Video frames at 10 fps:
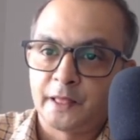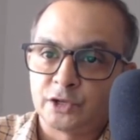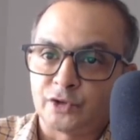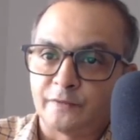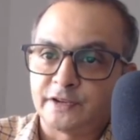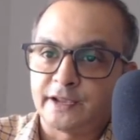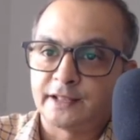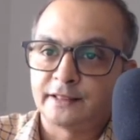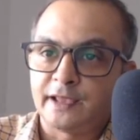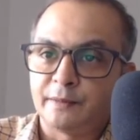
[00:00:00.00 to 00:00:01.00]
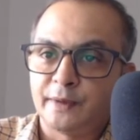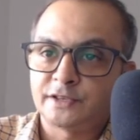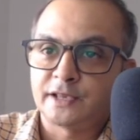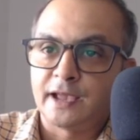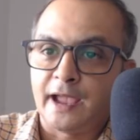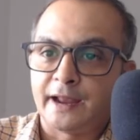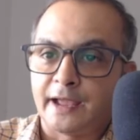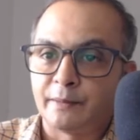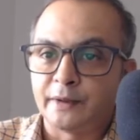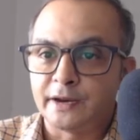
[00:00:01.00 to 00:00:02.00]
So I've taken the image, and
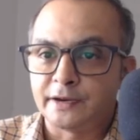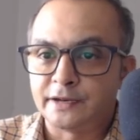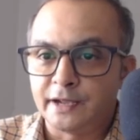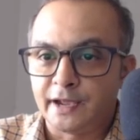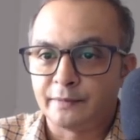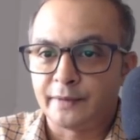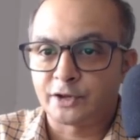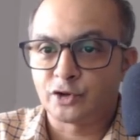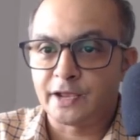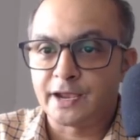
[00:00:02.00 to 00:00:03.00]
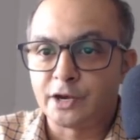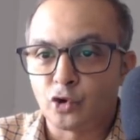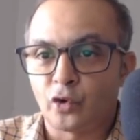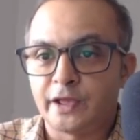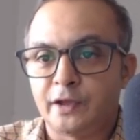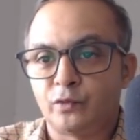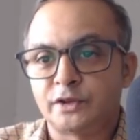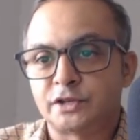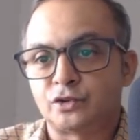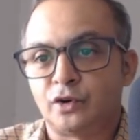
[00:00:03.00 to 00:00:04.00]
I'm actually ignoring
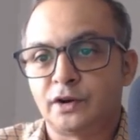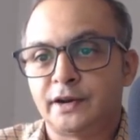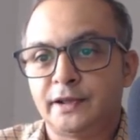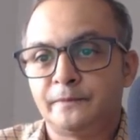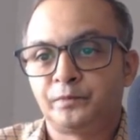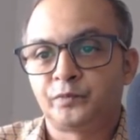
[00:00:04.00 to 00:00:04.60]
which is already